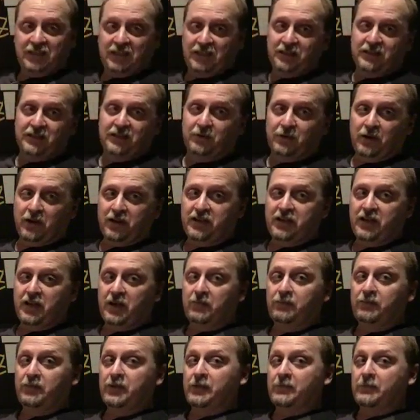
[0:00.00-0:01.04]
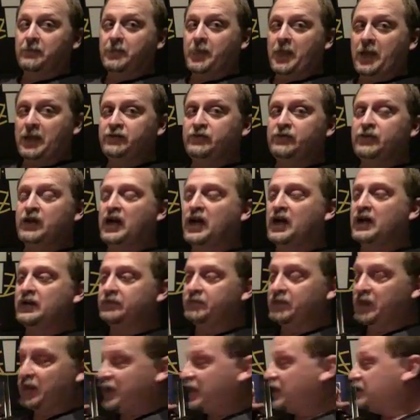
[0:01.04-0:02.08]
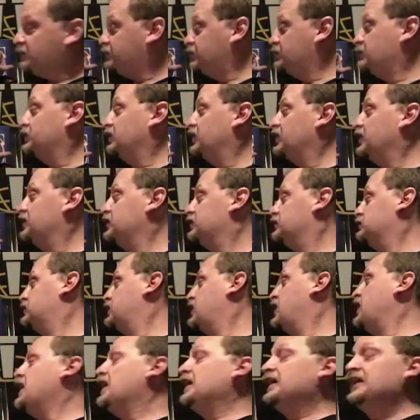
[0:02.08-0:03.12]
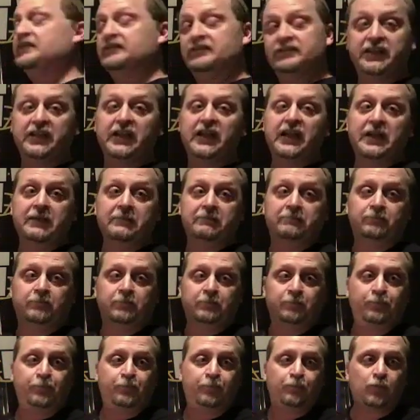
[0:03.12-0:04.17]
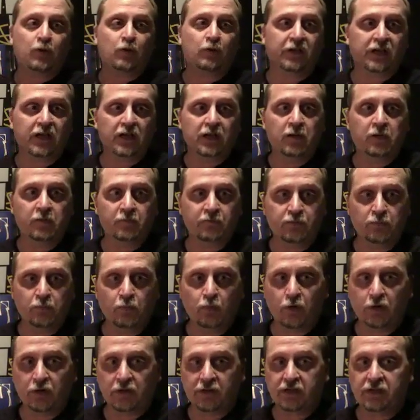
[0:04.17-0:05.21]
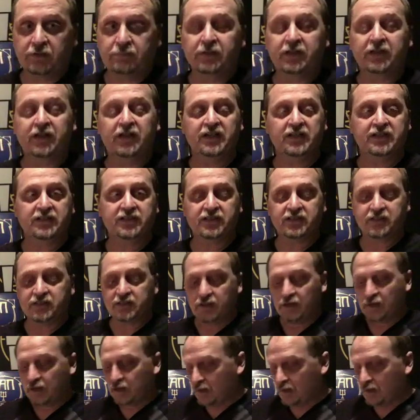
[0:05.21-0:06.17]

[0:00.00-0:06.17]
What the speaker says: anything right now, but I had been playing Can today when I got home from work, because